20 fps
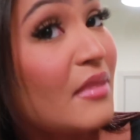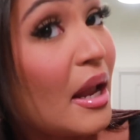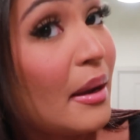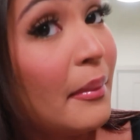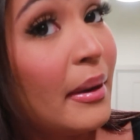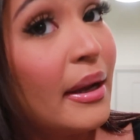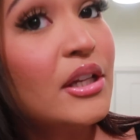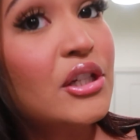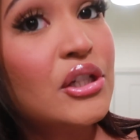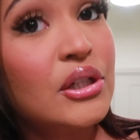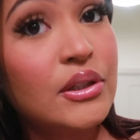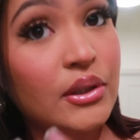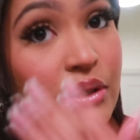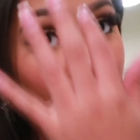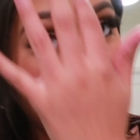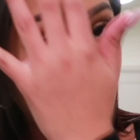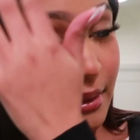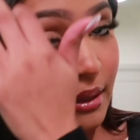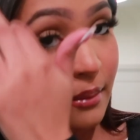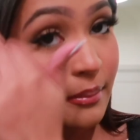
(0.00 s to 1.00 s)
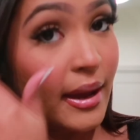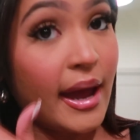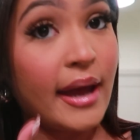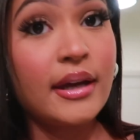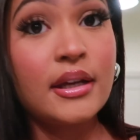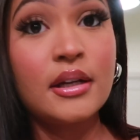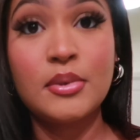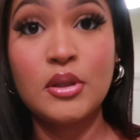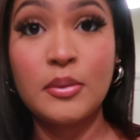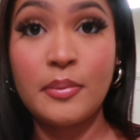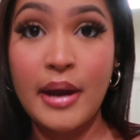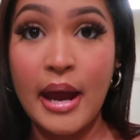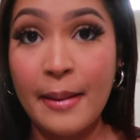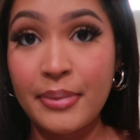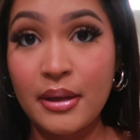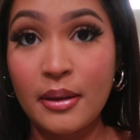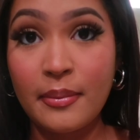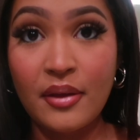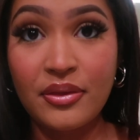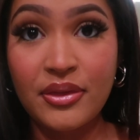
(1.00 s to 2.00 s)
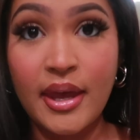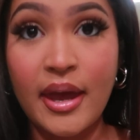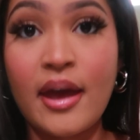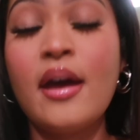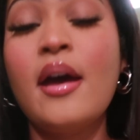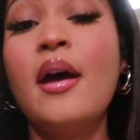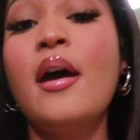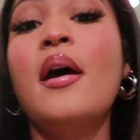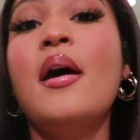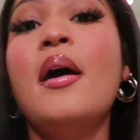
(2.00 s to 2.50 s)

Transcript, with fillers: my inches are coming back and I'm super happy about that.